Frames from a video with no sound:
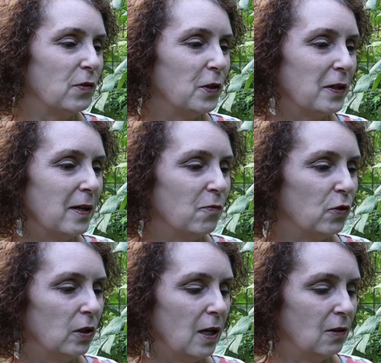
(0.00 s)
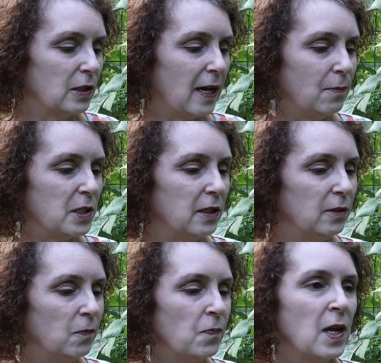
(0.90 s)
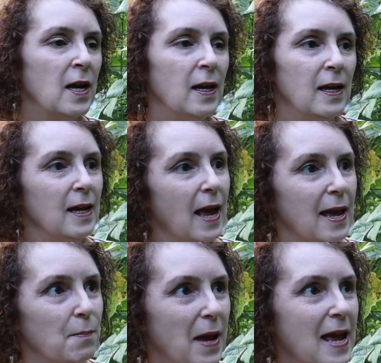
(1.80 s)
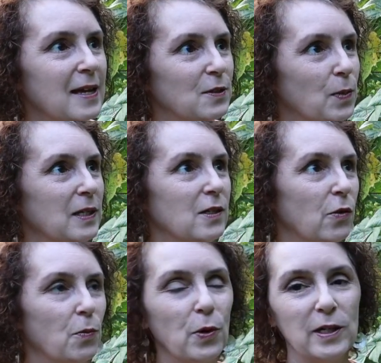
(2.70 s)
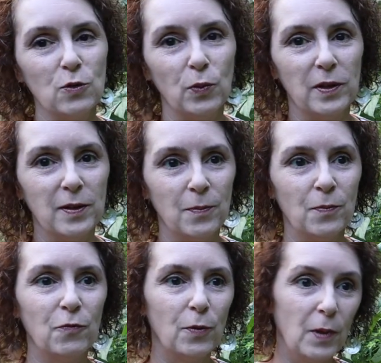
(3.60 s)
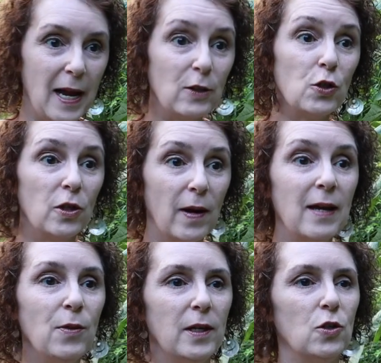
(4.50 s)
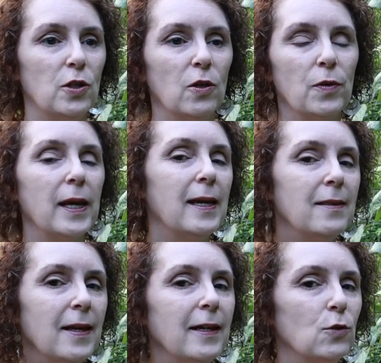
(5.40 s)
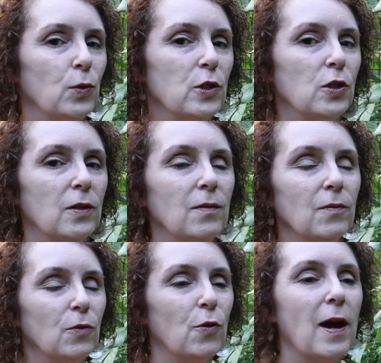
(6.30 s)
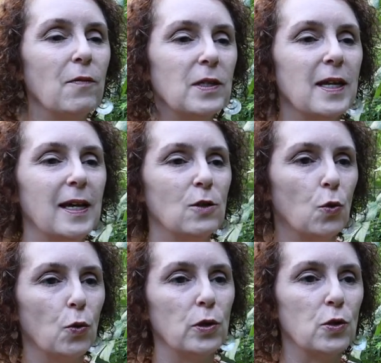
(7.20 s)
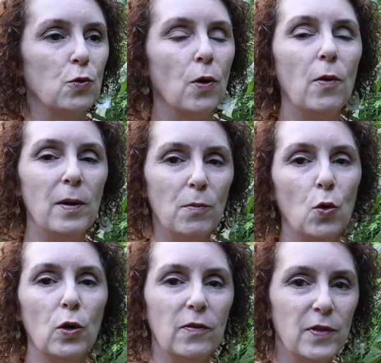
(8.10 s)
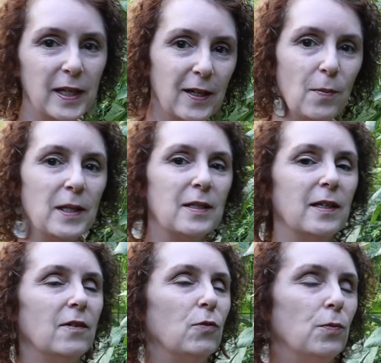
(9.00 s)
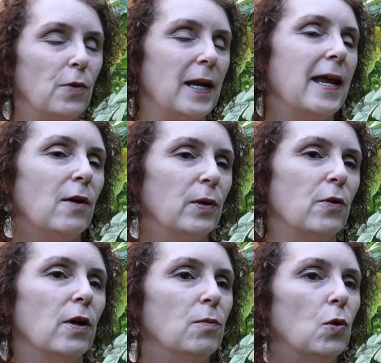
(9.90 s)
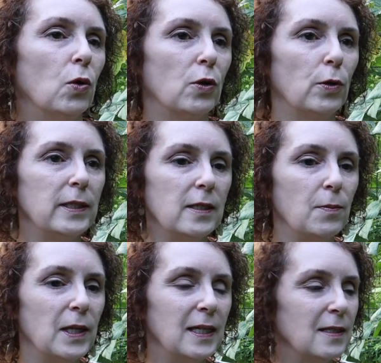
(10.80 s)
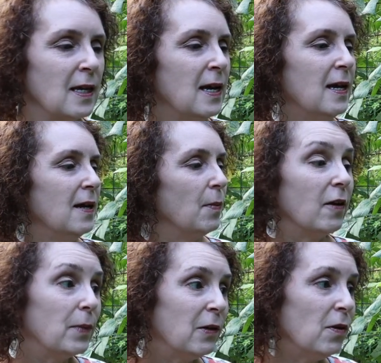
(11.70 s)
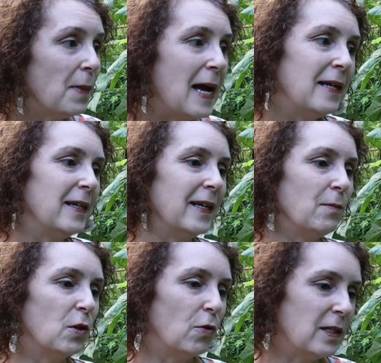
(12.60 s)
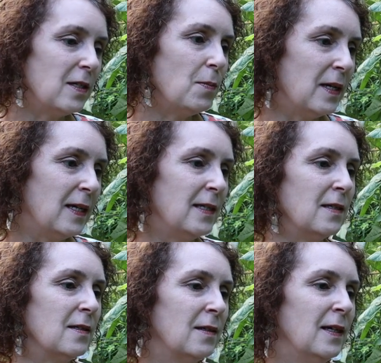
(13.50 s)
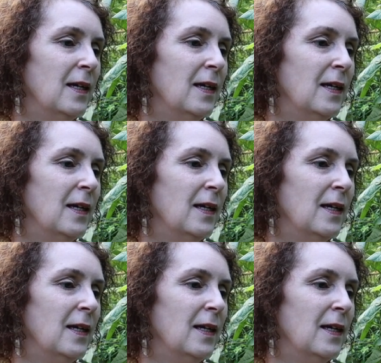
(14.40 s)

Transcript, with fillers: of cooking them for a long time too. And Matt has been so impressed with them from last year and this year that he thinks we should gravitate towards growing more of them instead of, right now we grow more greasy beans. But I've been reminding him the greasy beans